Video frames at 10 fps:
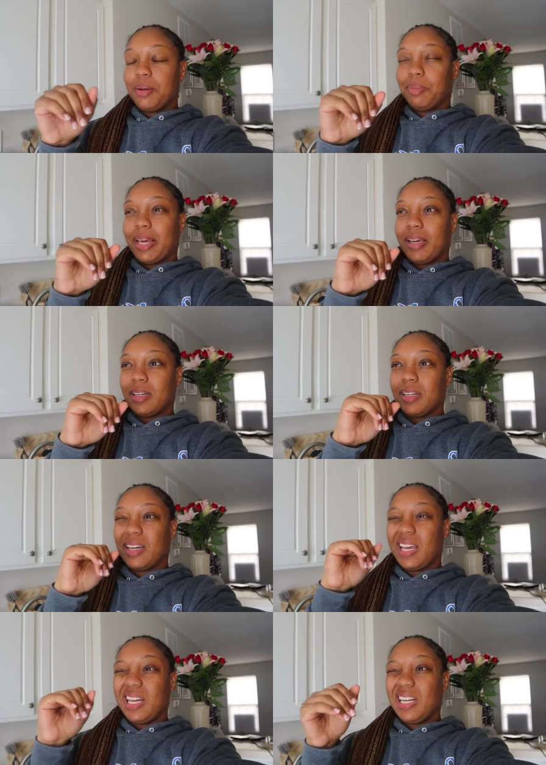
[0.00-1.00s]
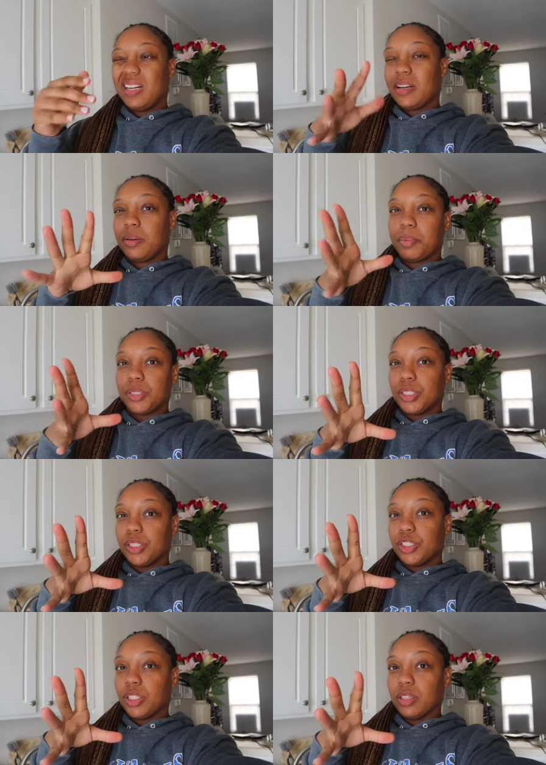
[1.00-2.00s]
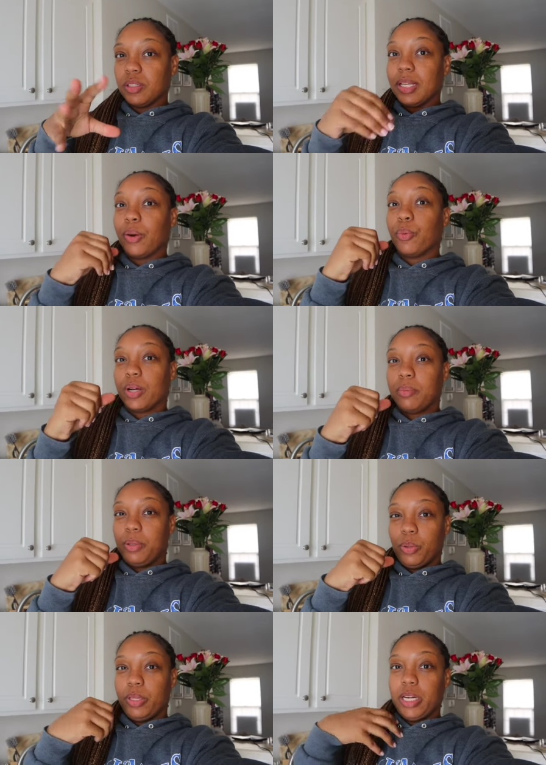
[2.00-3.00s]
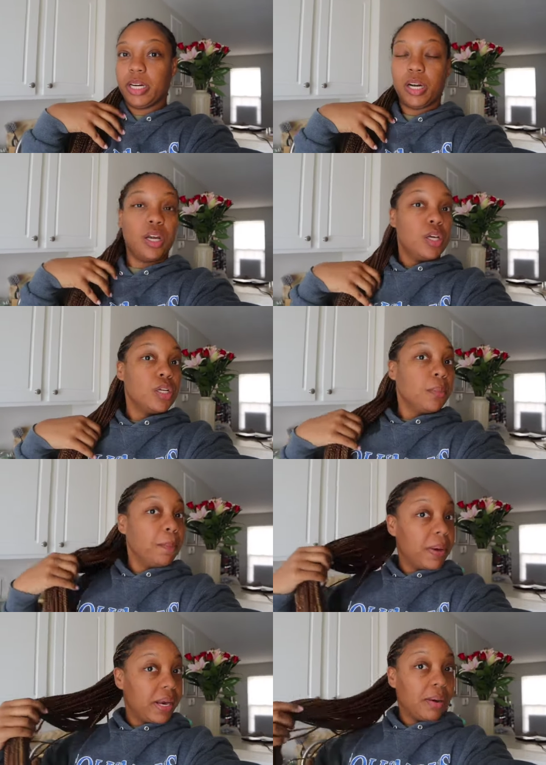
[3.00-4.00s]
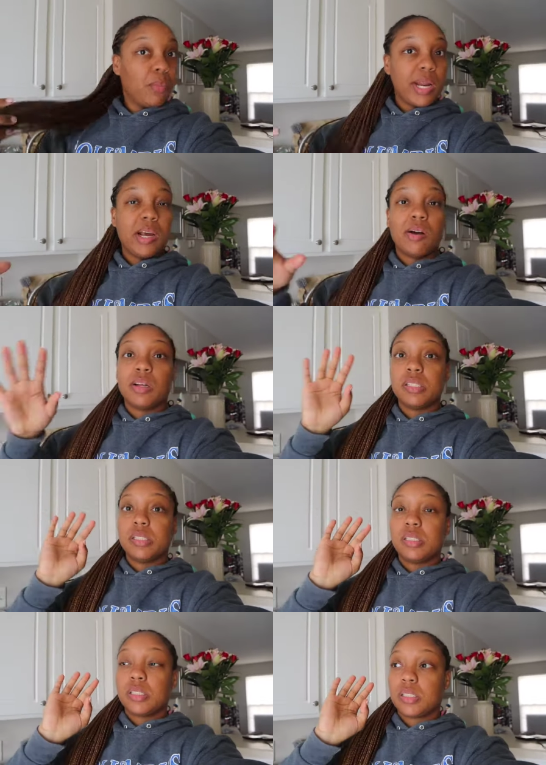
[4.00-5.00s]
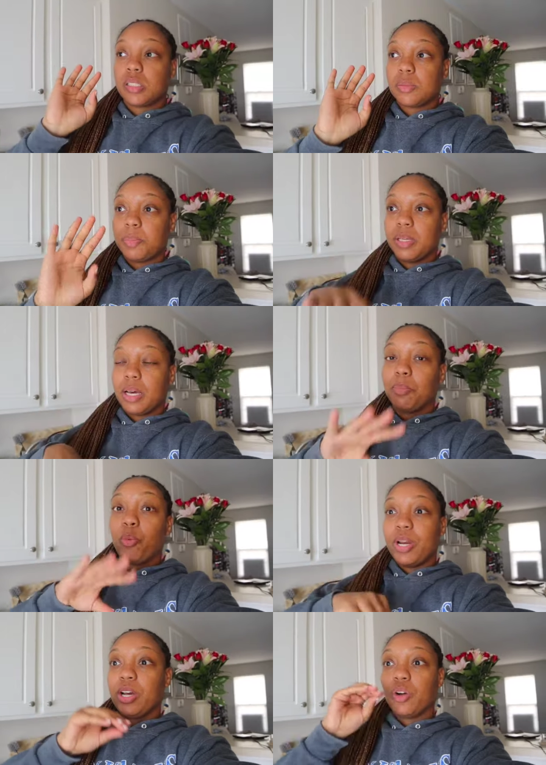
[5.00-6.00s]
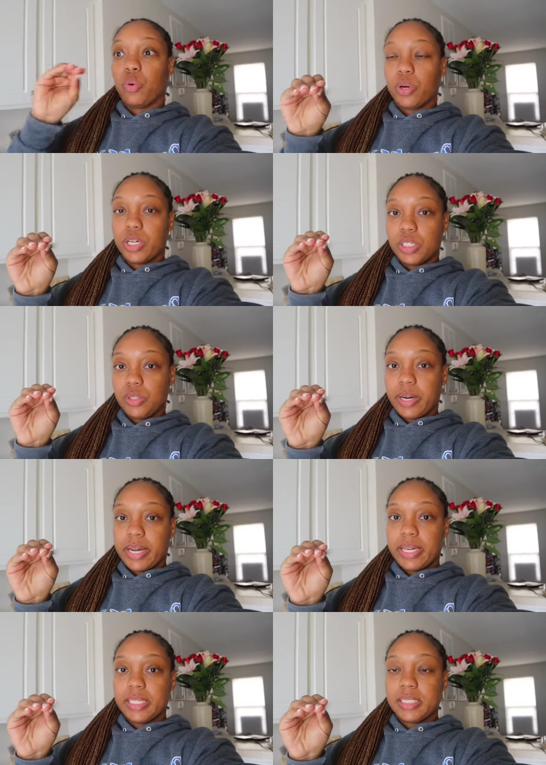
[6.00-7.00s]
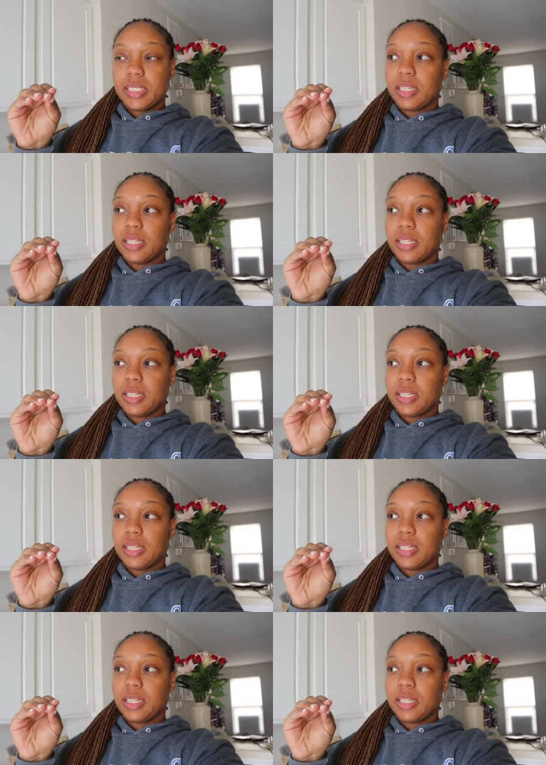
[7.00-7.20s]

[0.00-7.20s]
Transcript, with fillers: I'm like 80, 90% sure that we're going to be going there. But I'm waiting on but I'm waiting on orders, you guys.